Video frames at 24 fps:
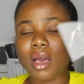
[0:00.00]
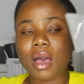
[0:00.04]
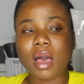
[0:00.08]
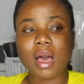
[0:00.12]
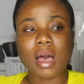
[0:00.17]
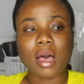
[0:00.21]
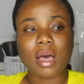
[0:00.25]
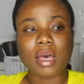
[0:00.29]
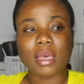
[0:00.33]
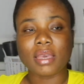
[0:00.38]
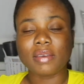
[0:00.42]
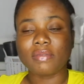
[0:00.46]

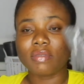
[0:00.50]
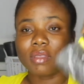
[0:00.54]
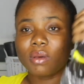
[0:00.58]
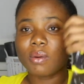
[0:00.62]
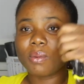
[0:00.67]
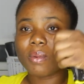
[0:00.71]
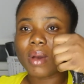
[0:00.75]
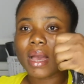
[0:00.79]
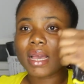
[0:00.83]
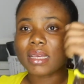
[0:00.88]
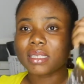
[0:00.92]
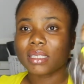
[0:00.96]
If the
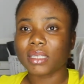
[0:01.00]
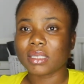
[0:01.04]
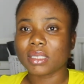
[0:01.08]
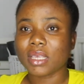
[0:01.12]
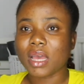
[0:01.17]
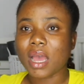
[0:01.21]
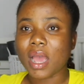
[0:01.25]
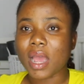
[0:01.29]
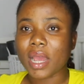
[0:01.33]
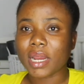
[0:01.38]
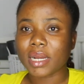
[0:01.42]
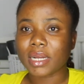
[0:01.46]
wax is
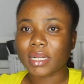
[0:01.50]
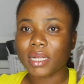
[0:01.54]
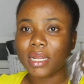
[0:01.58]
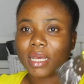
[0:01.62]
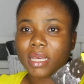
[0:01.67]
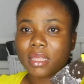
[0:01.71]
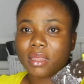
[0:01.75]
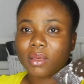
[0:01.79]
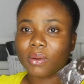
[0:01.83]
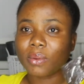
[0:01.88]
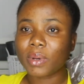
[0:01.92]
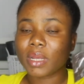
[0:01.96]
harder
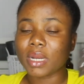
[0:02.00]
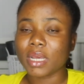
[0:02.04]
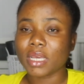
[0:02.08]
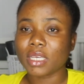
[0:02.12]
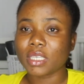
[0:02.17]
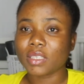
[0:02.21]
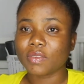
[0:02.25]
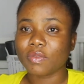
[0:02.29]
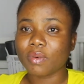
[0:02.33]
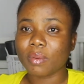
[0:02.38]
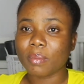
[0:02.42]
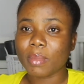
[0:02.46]
like the one I
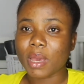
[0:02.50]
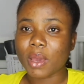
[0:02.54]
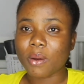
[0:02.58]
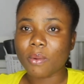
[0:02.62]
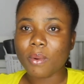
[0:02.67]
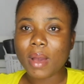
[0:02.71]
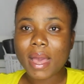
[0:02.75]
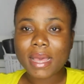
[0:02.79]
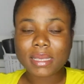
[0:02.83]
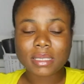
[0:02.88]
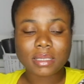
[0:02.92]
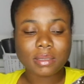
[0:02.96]
use for my
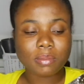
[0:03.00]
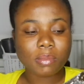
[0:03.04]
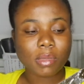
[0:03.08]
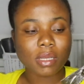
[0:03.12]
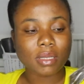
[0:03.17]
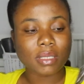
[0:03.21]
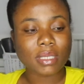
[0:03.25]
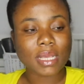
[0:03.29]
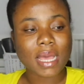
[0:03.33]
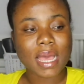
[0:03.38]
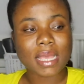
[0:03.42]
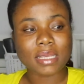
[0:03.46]
wax
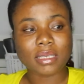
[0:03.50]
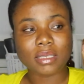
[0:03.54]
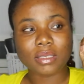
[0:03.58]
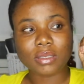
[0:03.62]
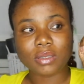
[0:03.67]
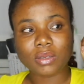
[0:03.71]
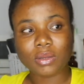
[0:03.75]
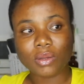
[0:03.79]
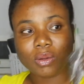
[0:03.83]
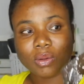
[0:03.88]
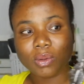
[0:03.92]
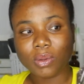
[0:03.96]
melt, I
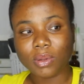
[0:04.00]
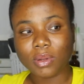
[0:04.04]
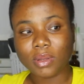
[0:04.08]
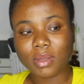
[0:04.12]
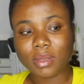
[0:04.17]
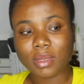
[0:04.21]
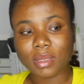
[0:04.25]
just go